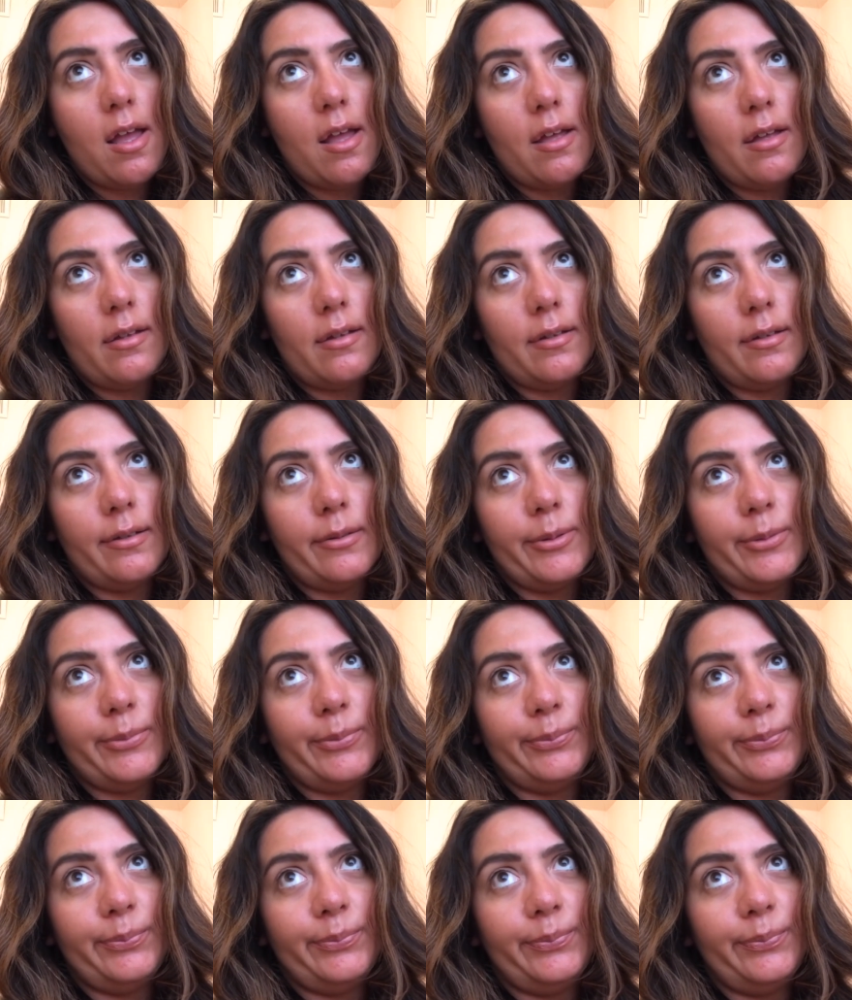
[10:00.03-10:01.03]

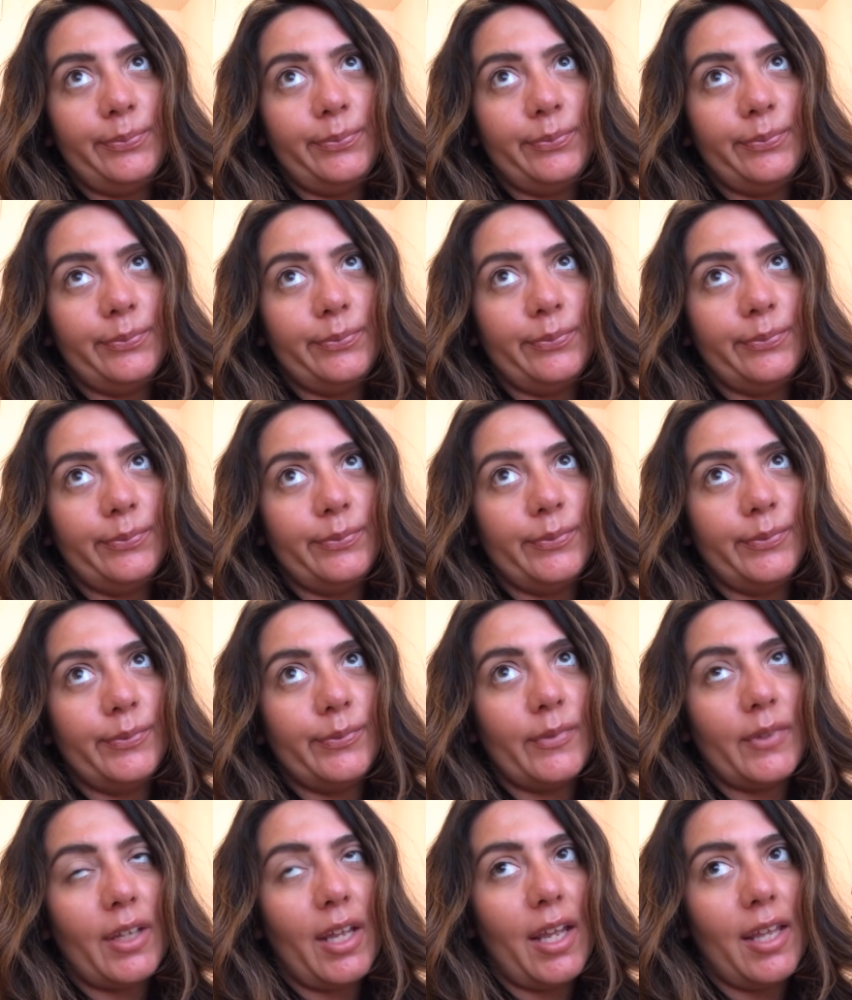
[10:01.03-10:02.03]
and
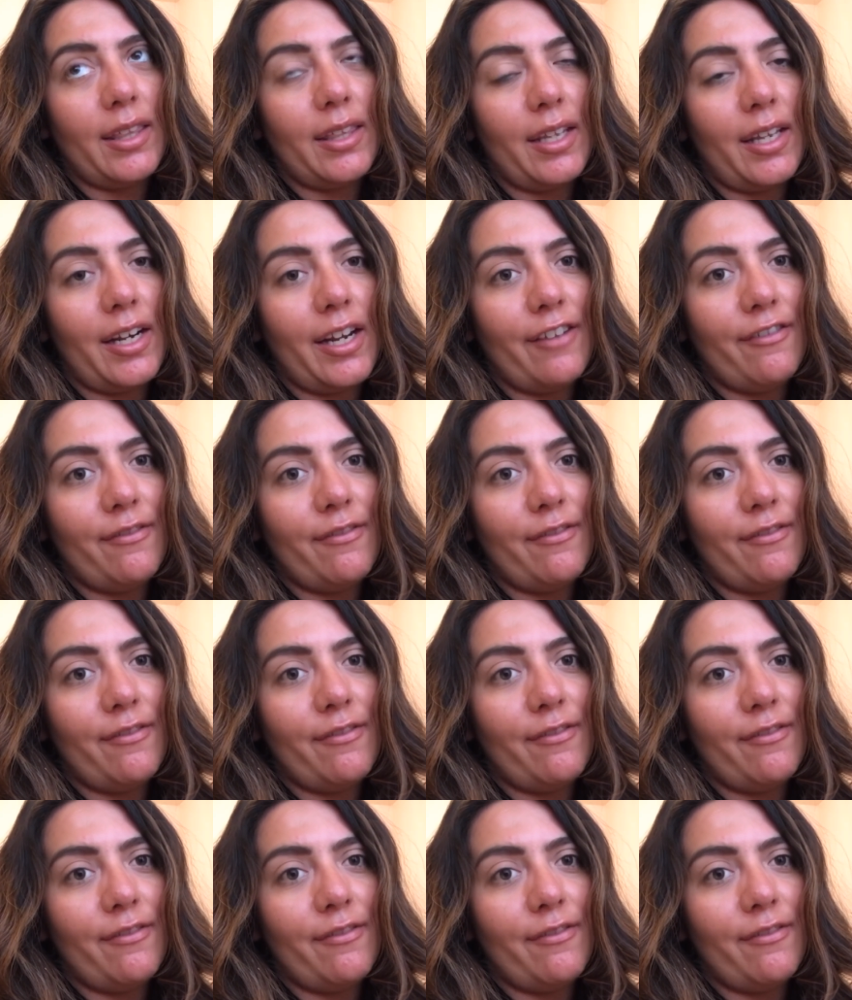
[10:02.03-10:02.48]
then